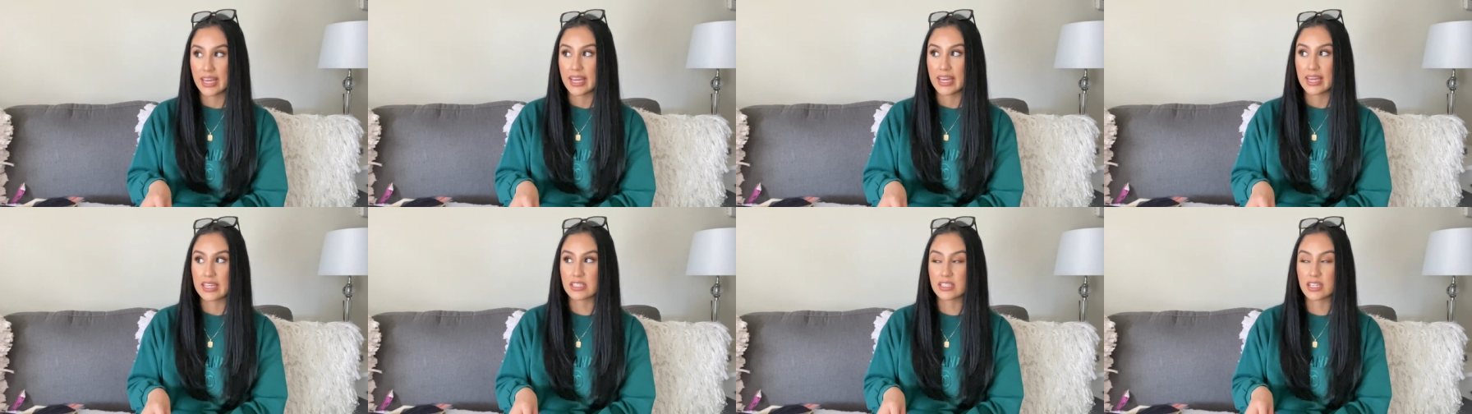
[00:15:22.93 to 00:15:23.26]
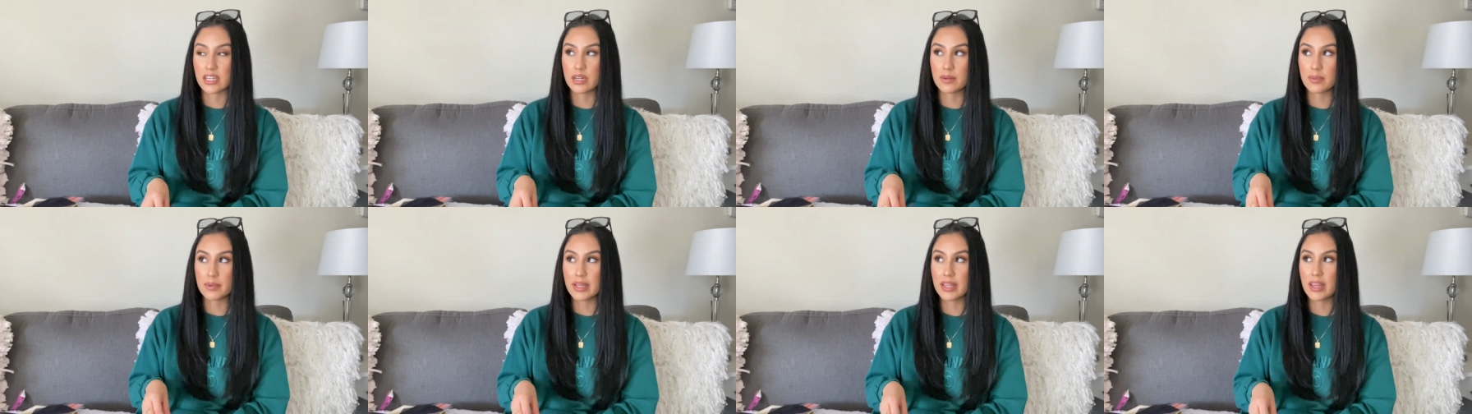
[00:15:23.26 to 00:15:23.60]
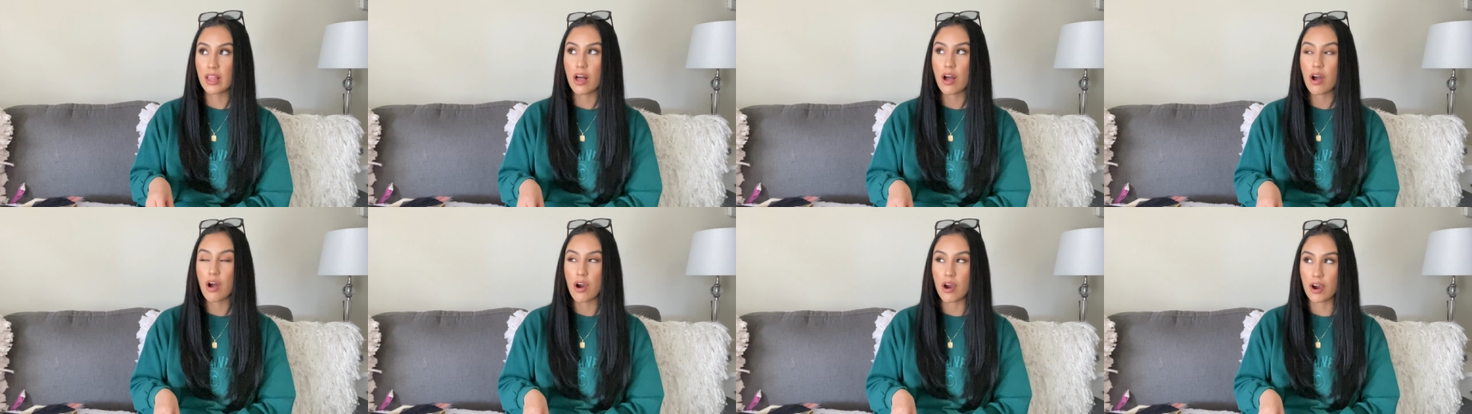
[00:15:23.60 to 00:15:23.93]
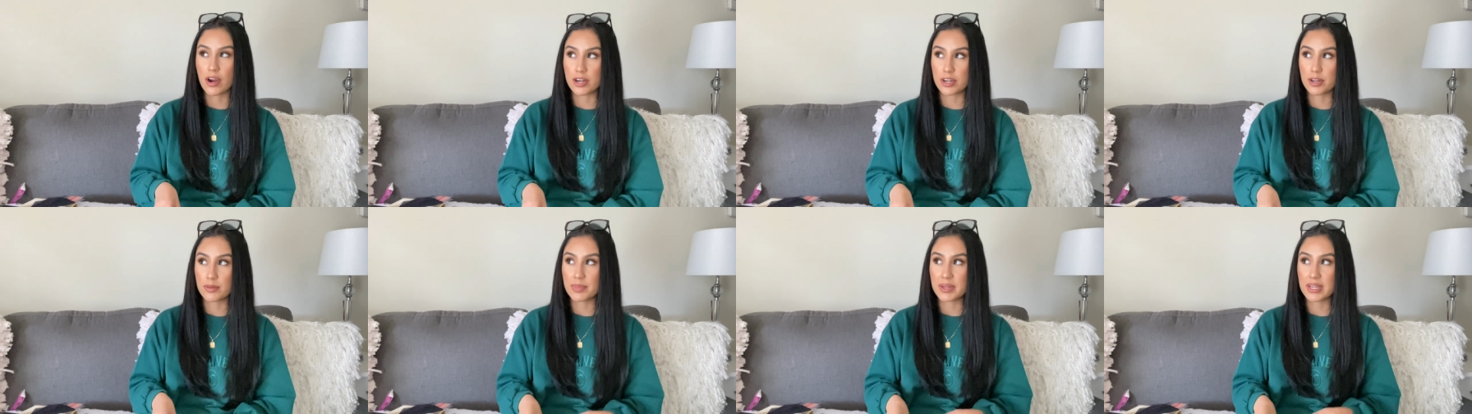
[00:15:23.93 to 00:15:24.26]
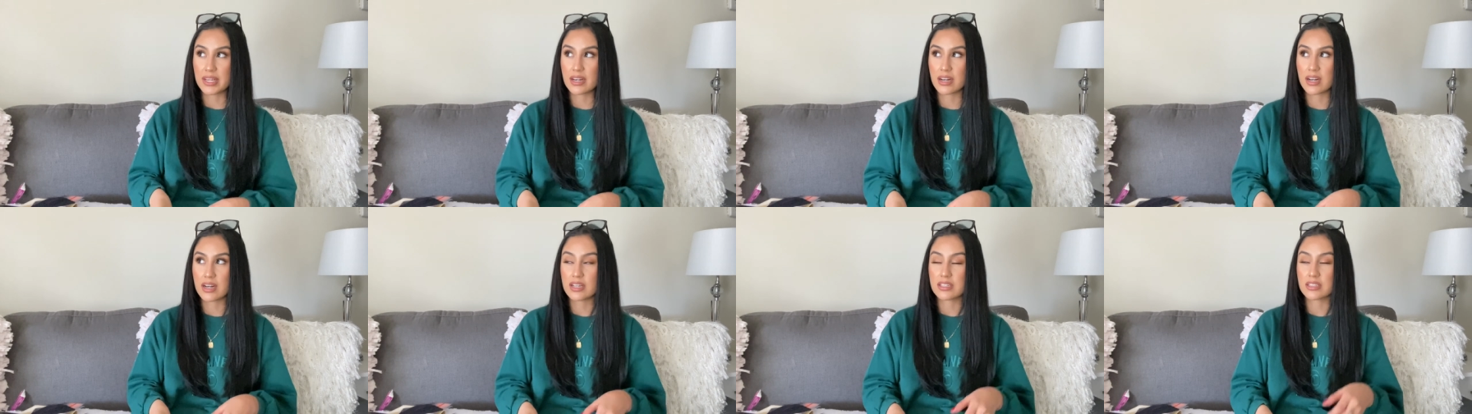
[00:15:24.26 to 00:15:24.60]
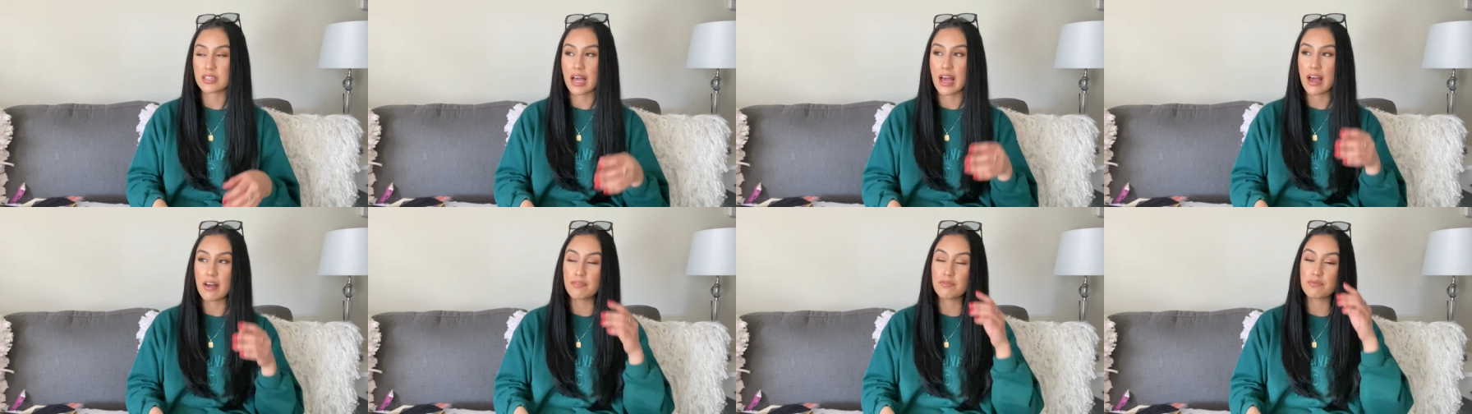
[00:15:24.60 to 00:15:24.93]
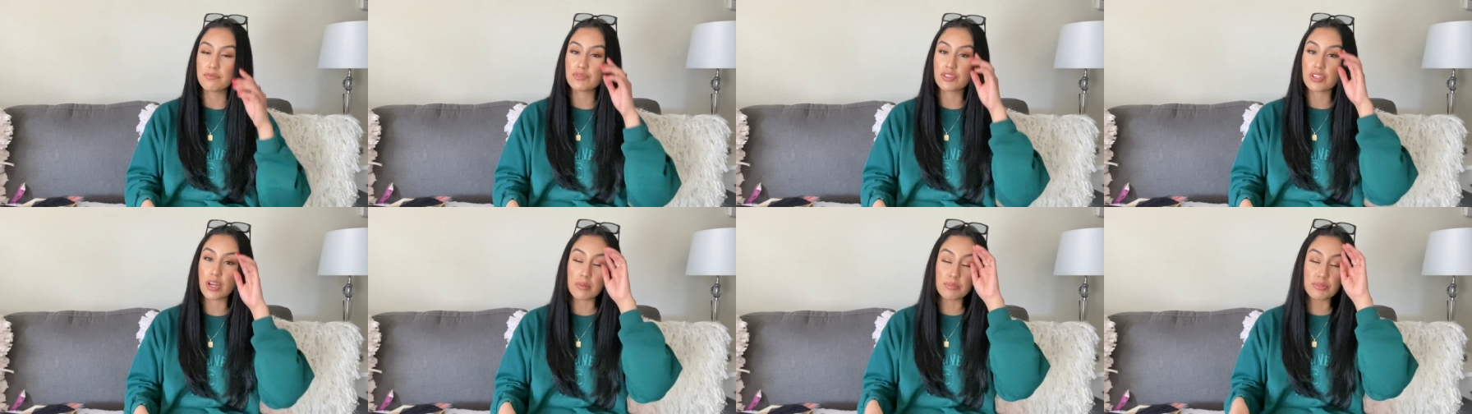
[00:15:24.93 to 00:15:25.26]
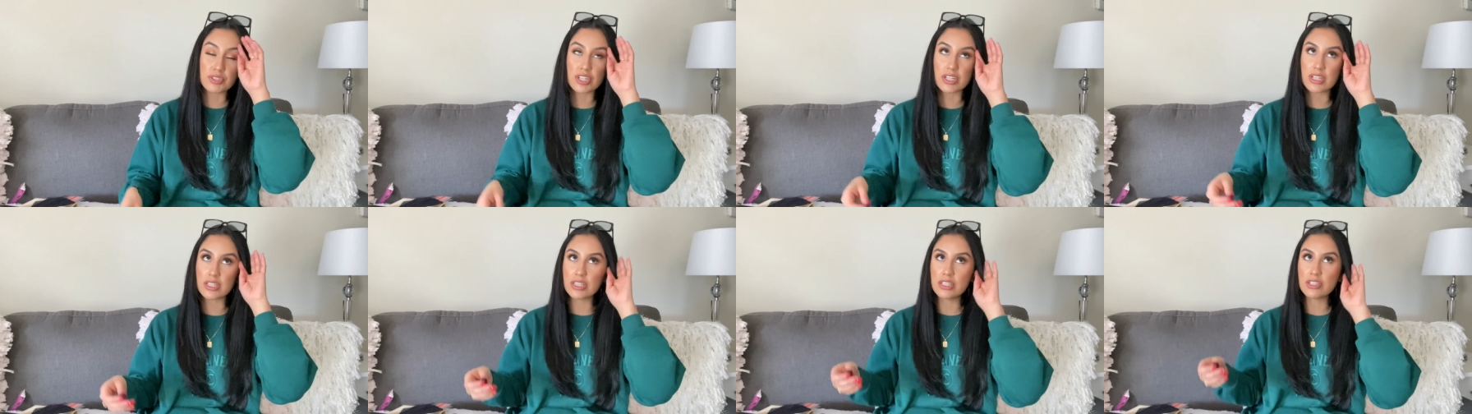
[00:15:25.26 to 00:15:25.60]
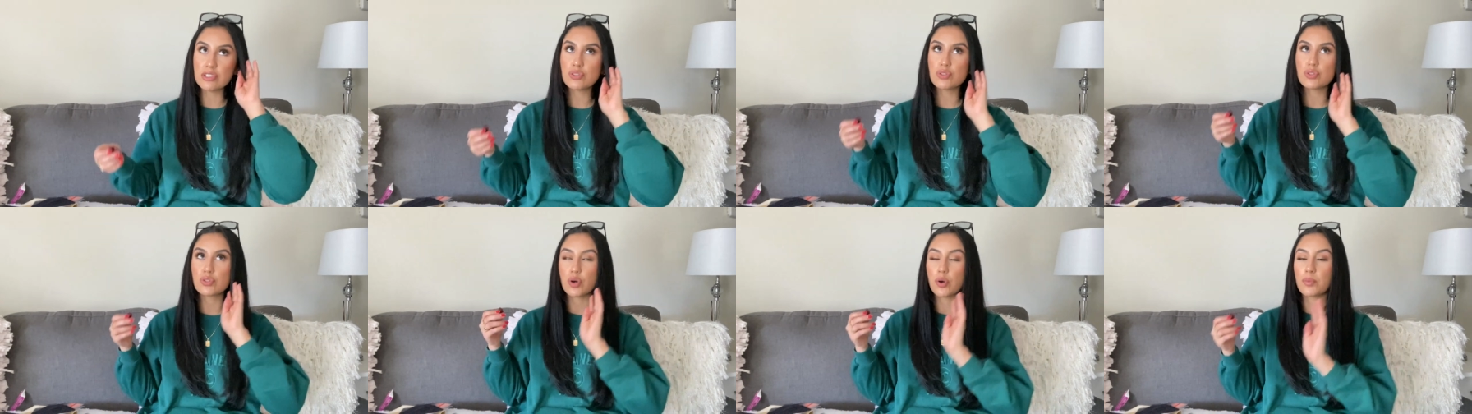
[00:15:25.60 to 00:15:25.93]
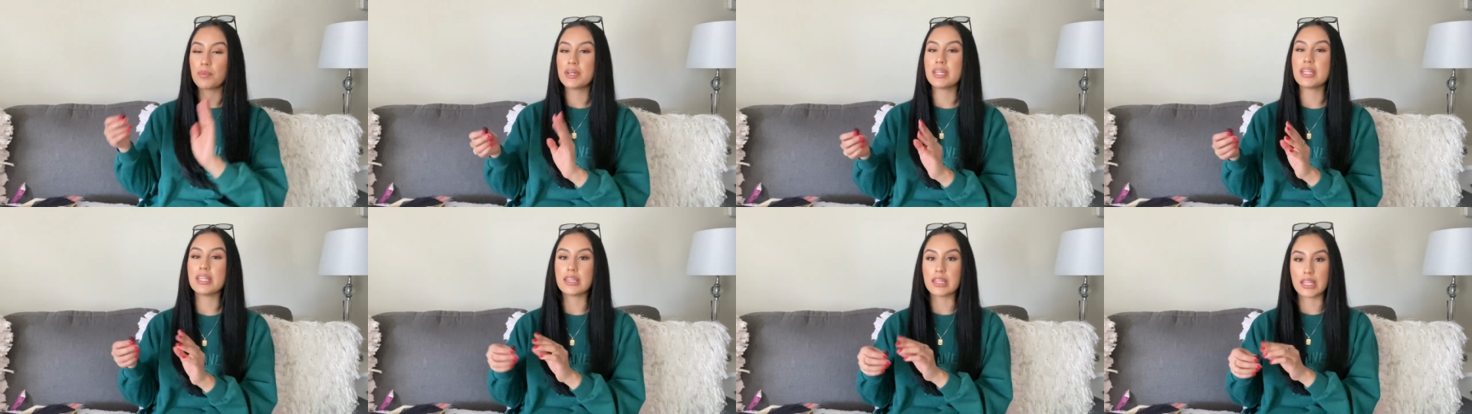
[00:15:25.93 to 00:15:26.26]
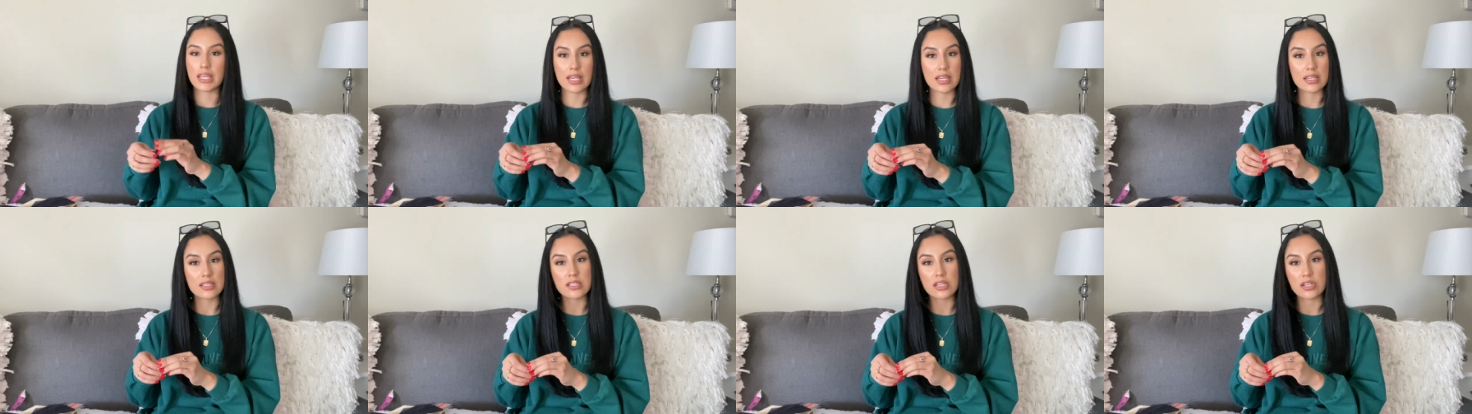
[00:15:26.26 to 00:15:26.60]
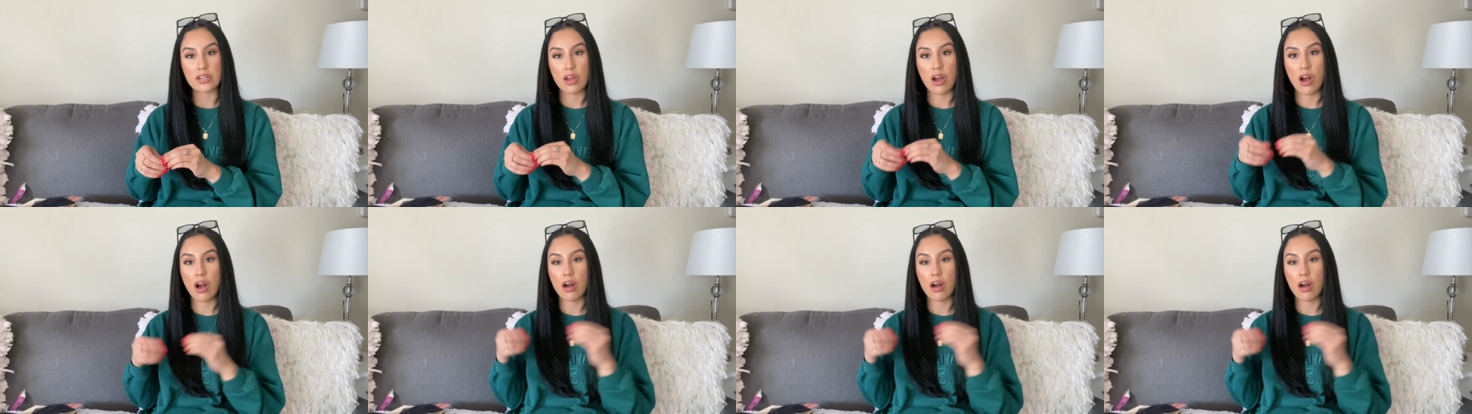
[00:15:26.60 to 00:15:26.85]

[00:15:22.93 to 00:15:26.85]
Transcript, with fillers: it's gonna be a lot harder because I have, I'm juggling so many things and